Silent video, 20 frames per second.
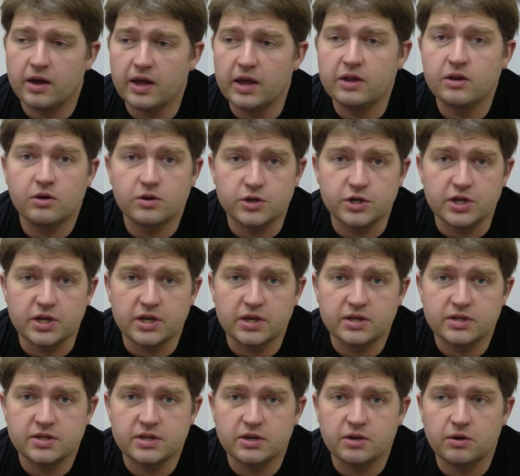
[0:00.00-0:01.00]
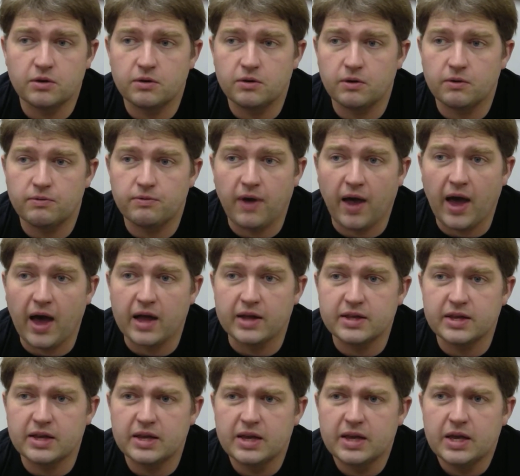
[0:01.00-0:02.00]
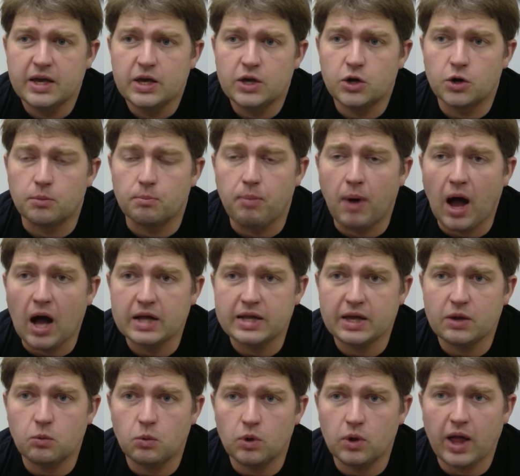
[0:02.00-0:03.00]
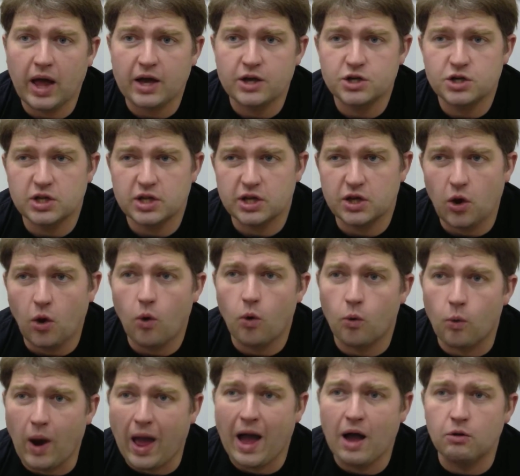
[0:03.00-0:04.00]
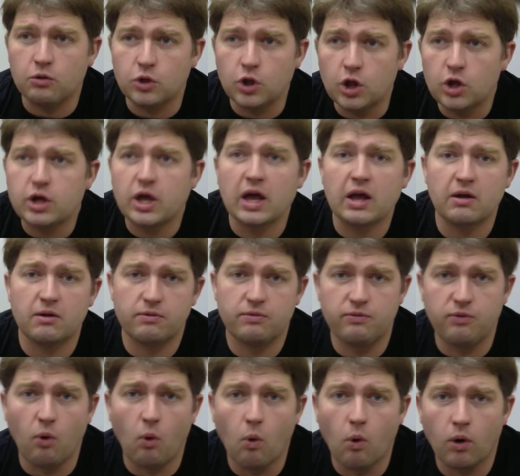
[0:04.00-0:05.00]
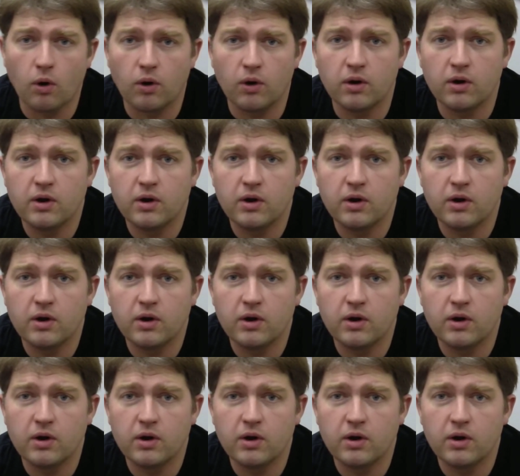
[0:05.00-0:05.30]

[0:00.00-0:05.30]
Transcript: energy, so your fat. Your body will actually go around looking for